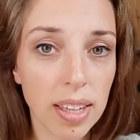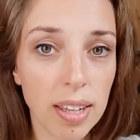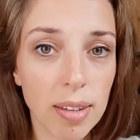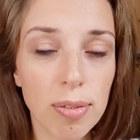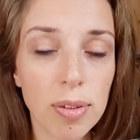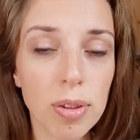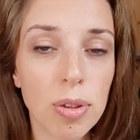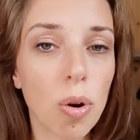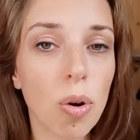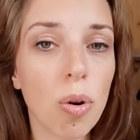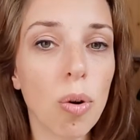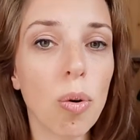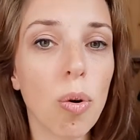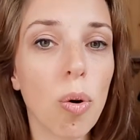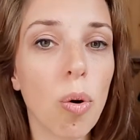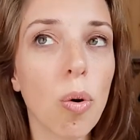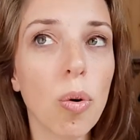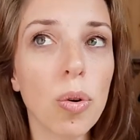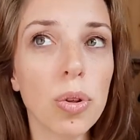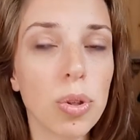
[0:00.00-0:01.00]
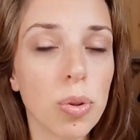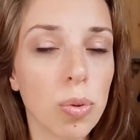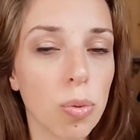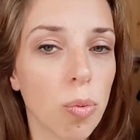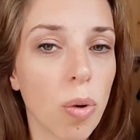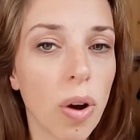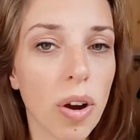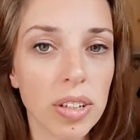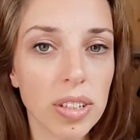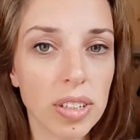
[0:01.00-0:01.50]
even though all you
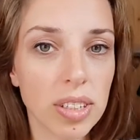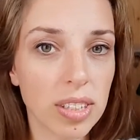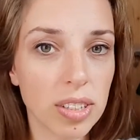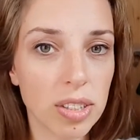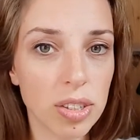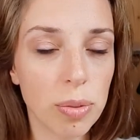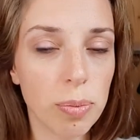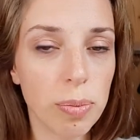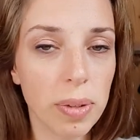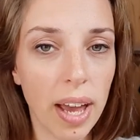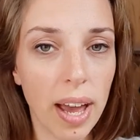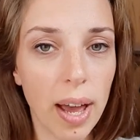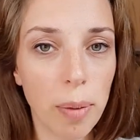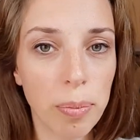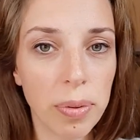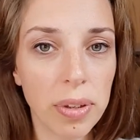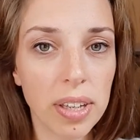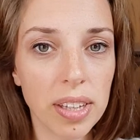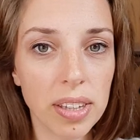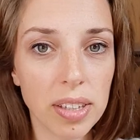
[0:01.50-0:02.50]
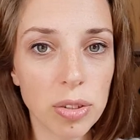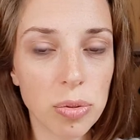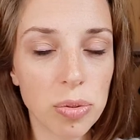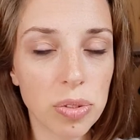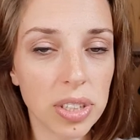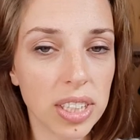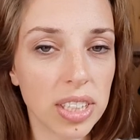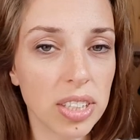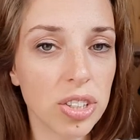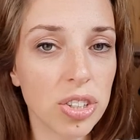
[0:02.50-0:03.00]
want is to be happy in this
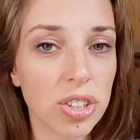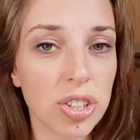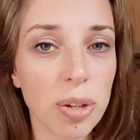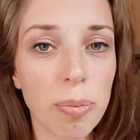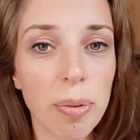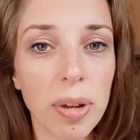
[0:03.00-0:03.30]
relationship